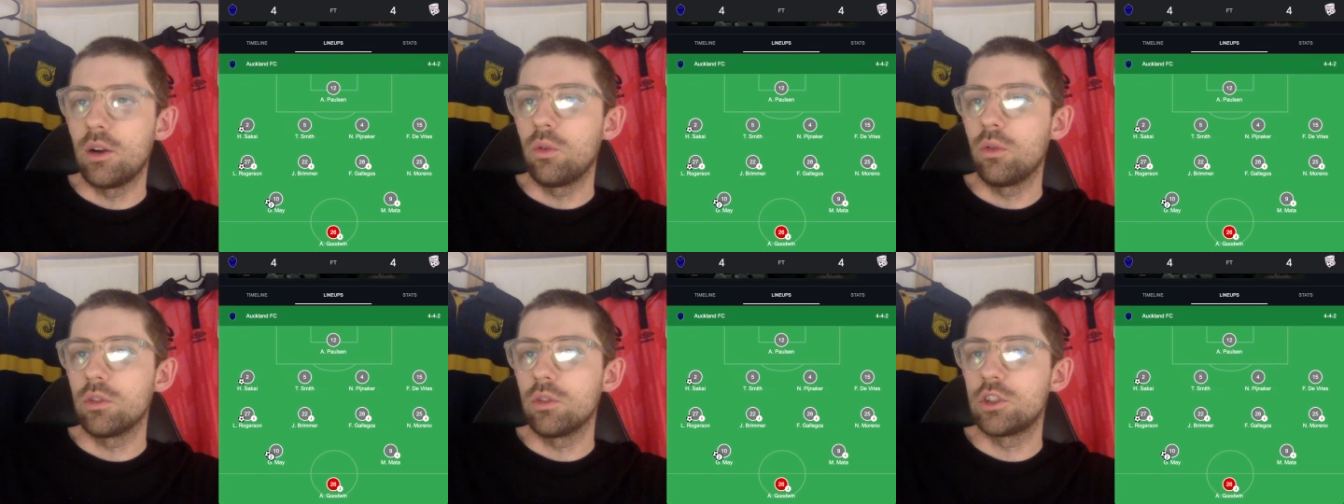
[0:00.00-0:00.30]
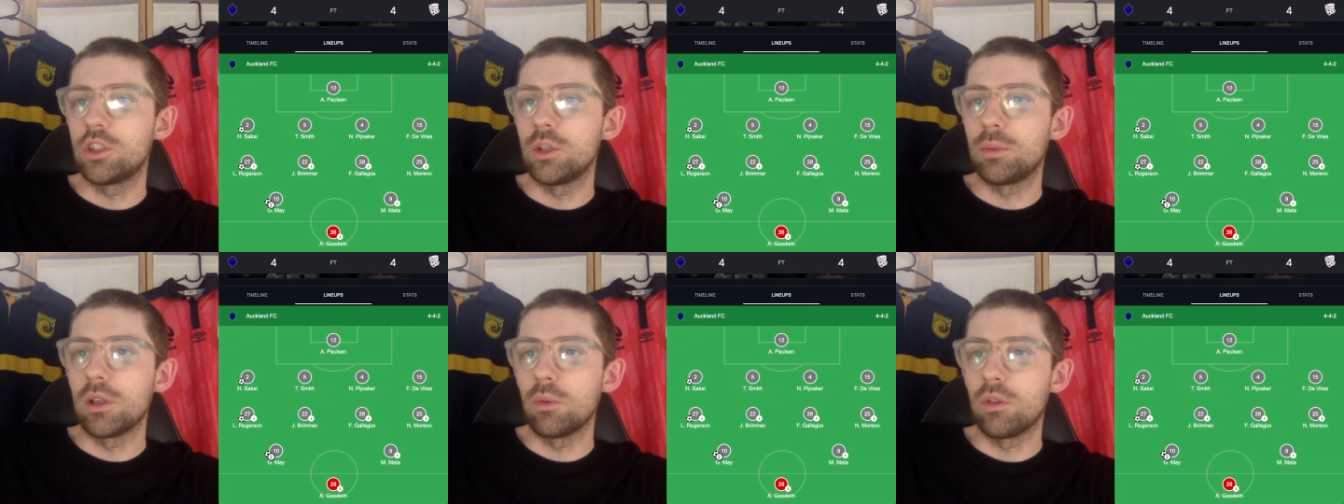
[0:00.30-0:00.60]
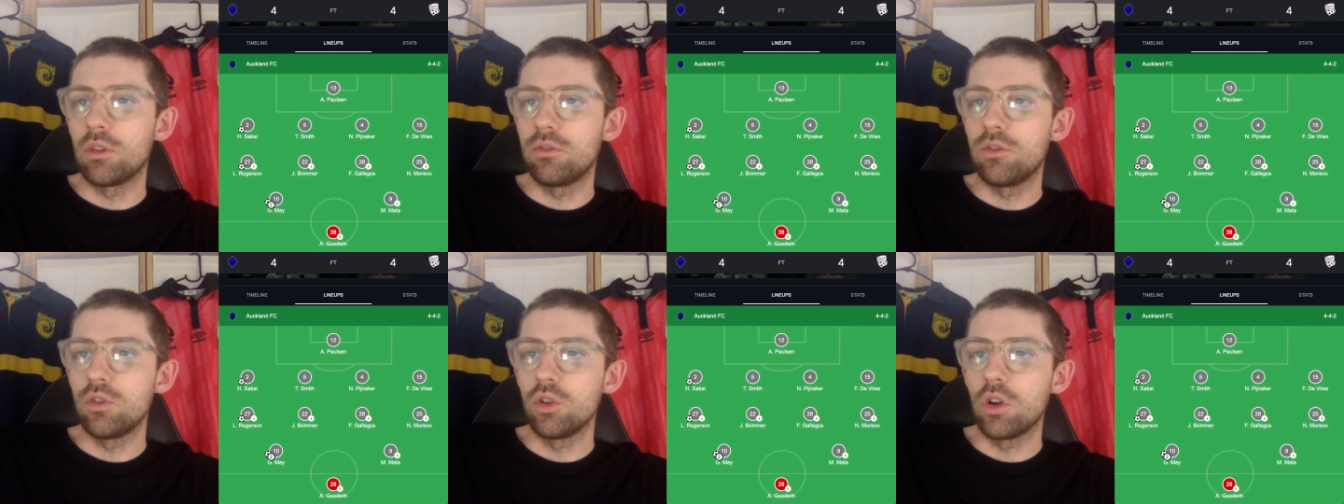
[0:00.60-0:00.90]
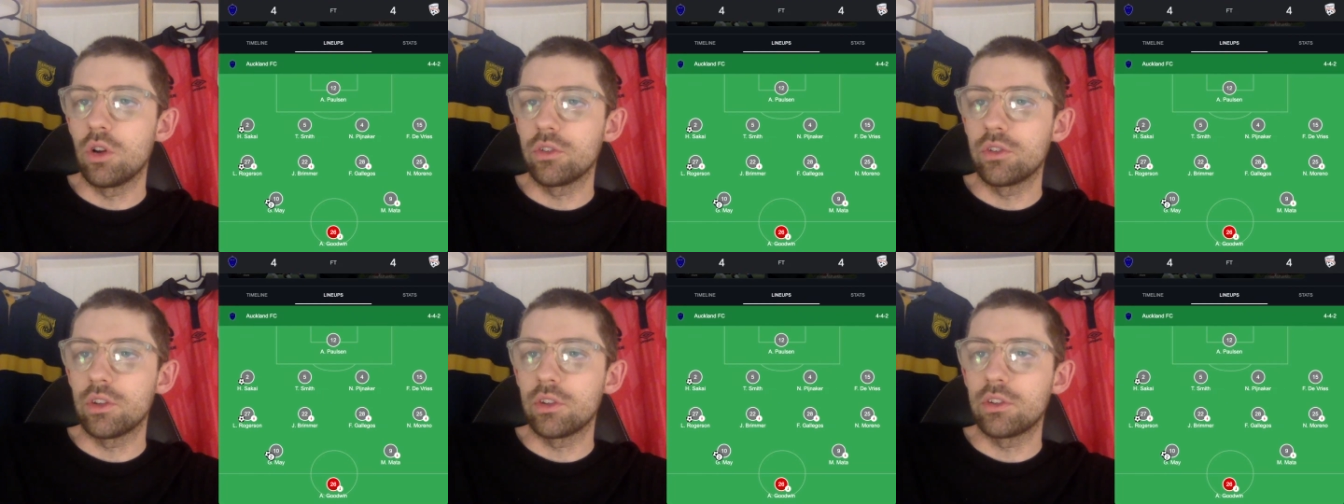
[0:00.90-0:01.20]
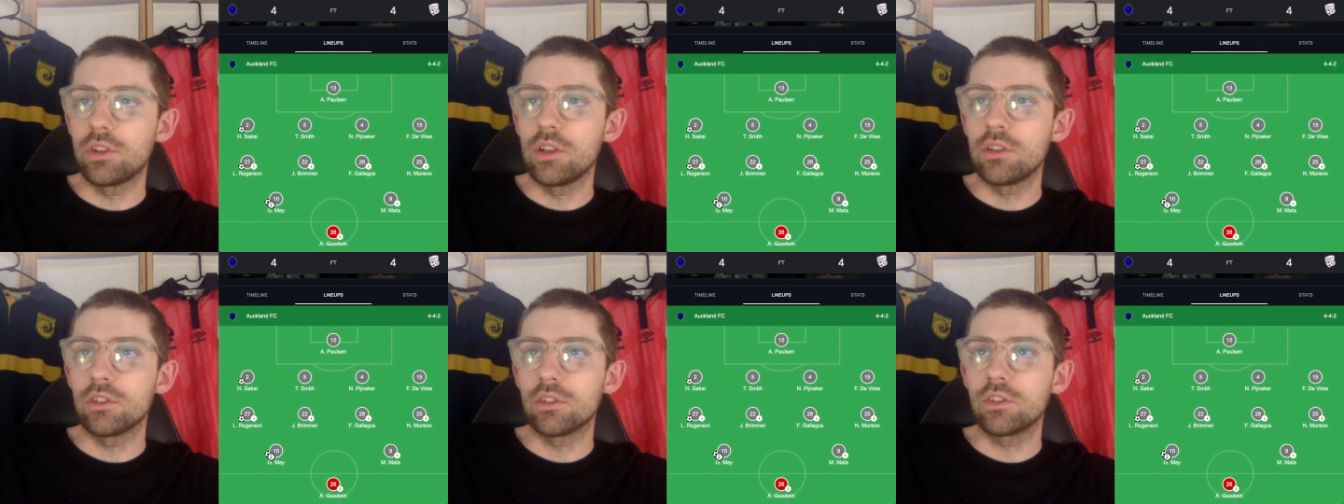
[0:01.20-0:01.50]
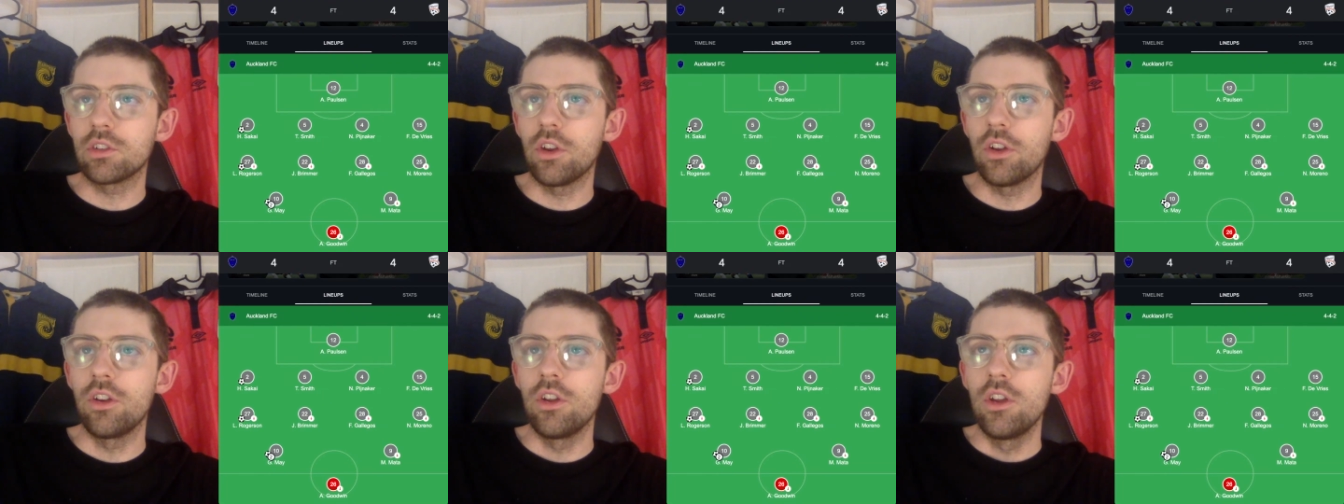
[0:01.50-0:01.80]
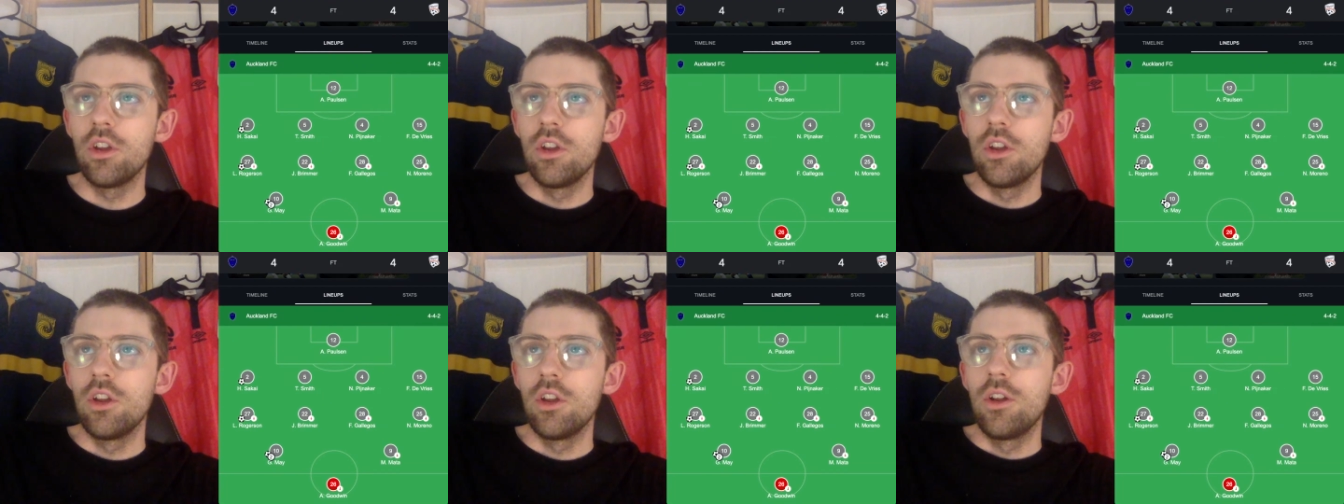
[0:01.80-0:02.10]
chipping in with a few goals this season. So,
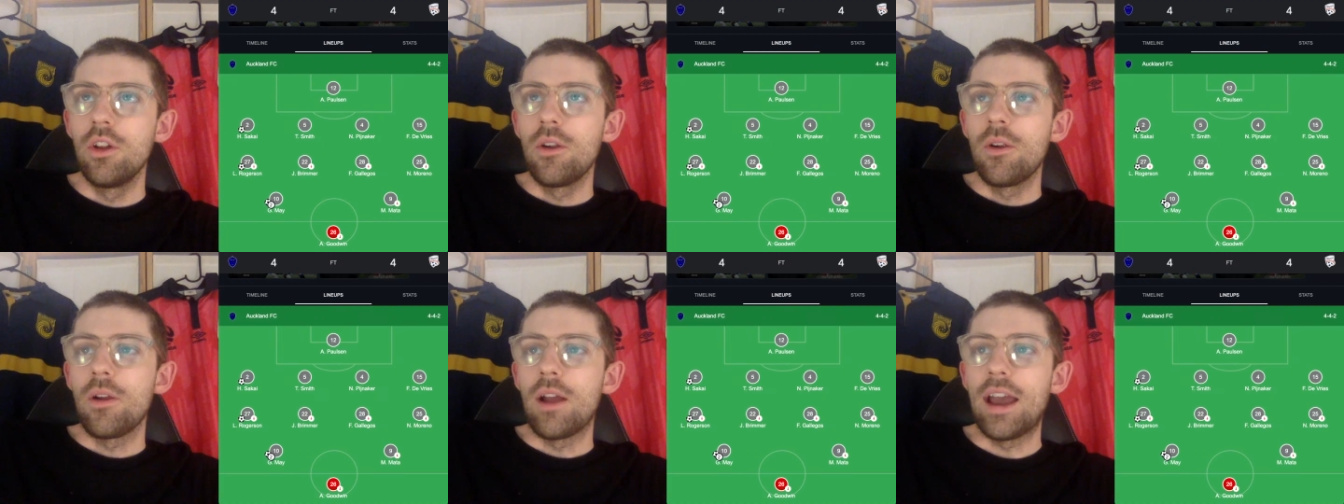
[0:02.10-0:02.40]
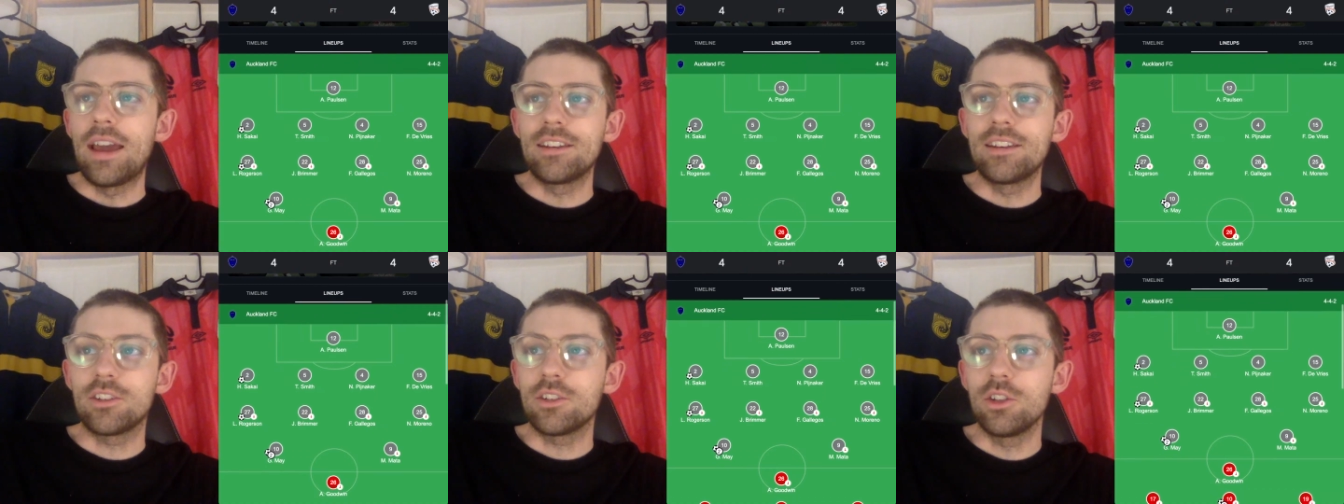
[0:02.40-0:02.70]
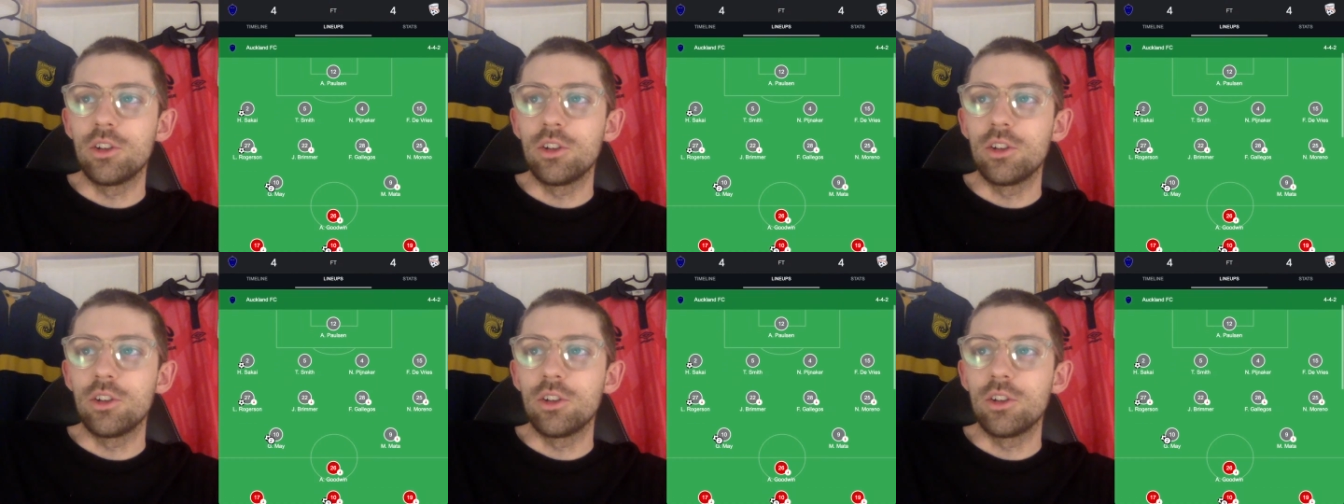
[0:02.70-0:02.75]
and,